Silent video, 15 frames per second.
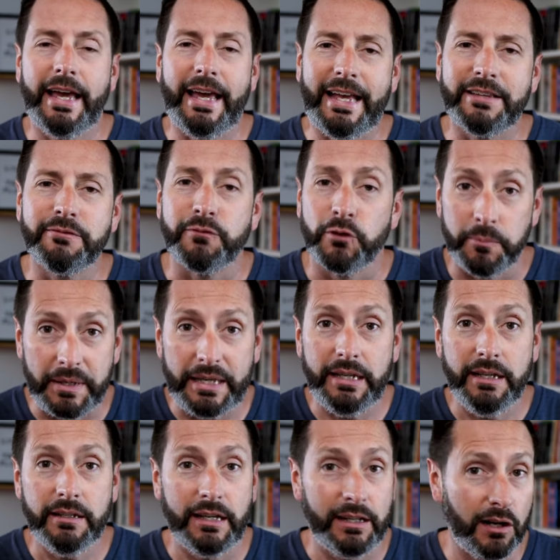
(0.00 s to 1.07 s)
It, for
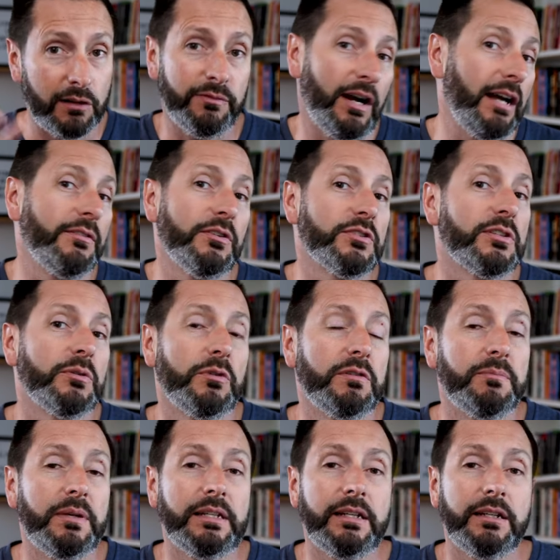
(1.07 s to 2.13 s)
me, in our five years that
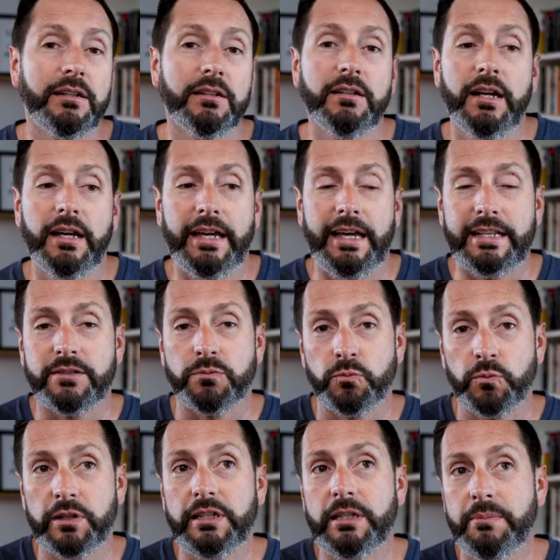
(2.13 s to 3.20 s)
we've been here, it's
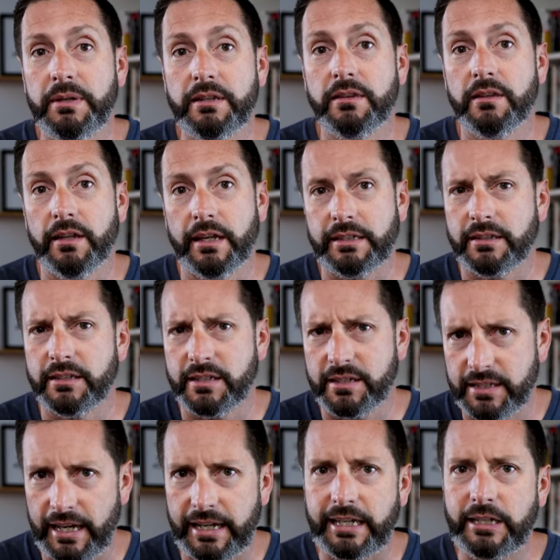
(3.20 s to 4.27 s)
really been like the
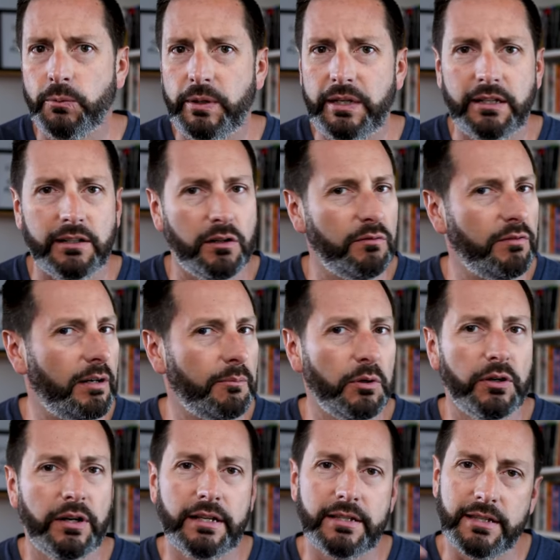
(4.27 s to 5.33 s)
second week in
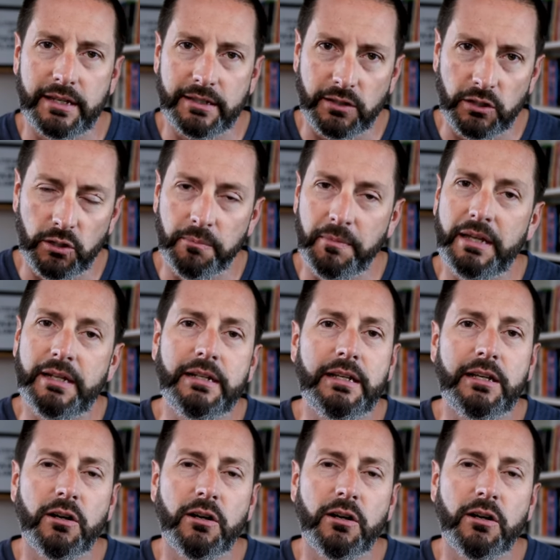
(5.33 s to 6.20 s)
November. It's like the humidity